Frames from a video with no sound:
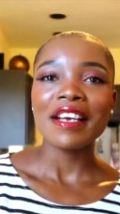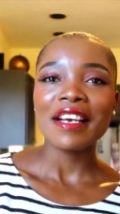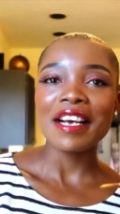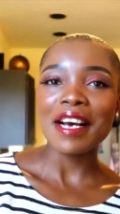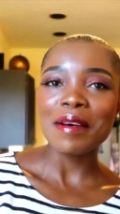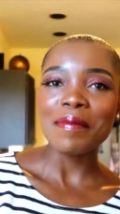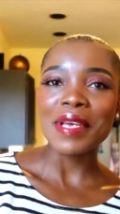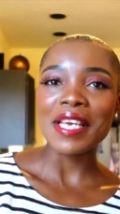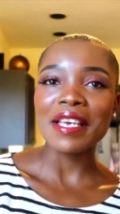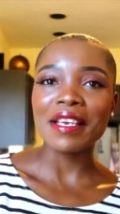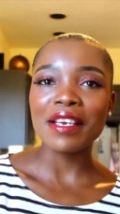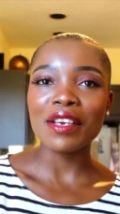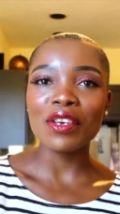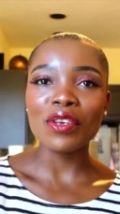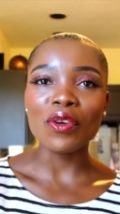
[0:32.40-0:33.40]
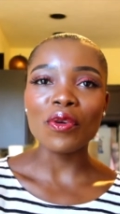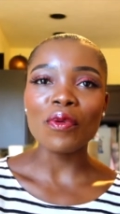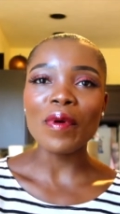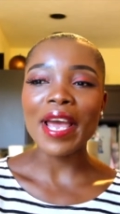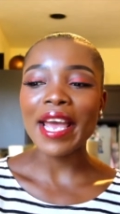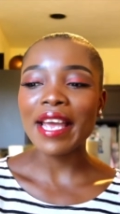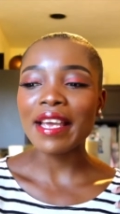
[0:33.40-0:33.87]
coming your
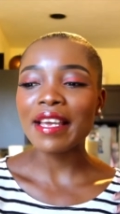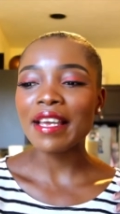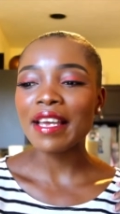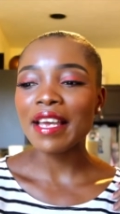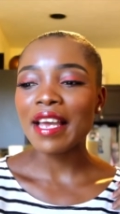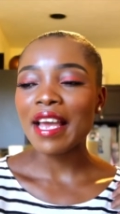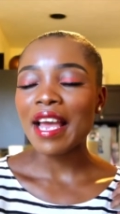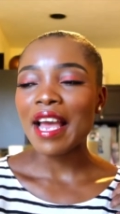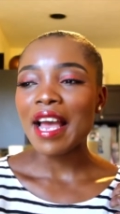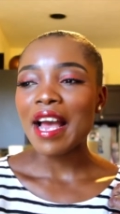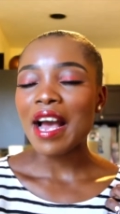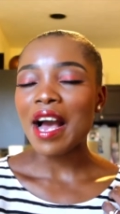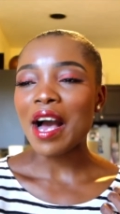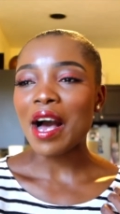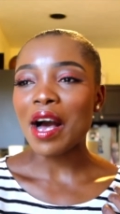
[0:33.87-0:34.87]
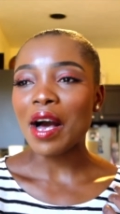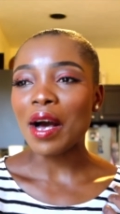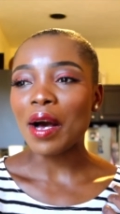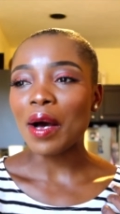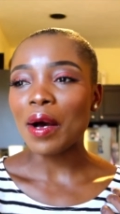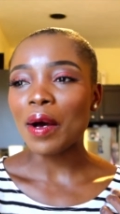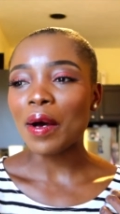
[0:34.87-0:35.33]
way.
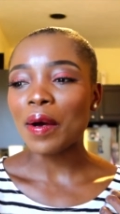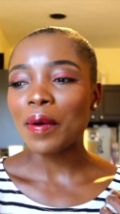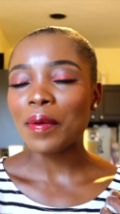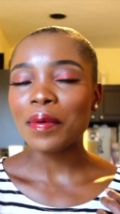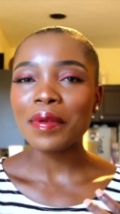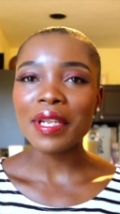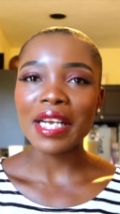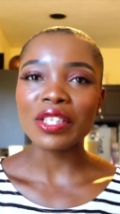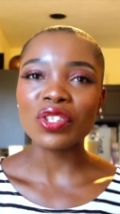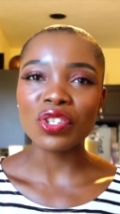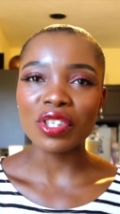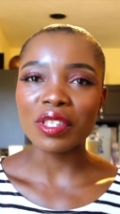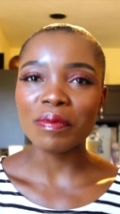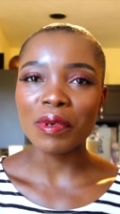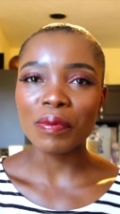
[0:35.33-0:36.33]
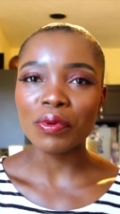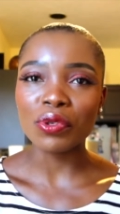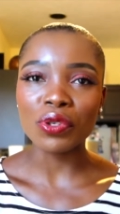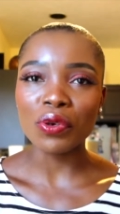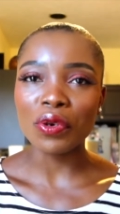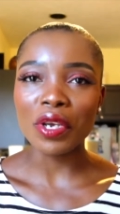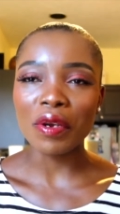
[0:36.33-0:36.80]
That's just people
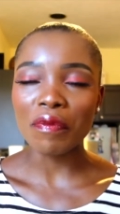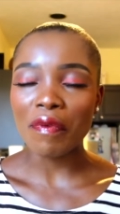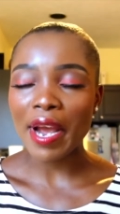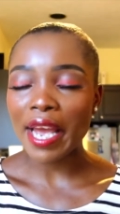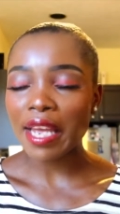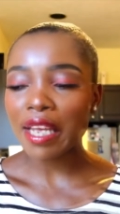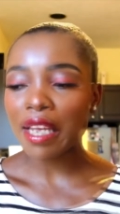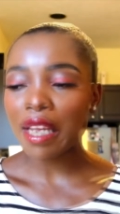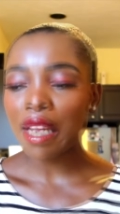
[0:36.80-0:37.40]
joking, right?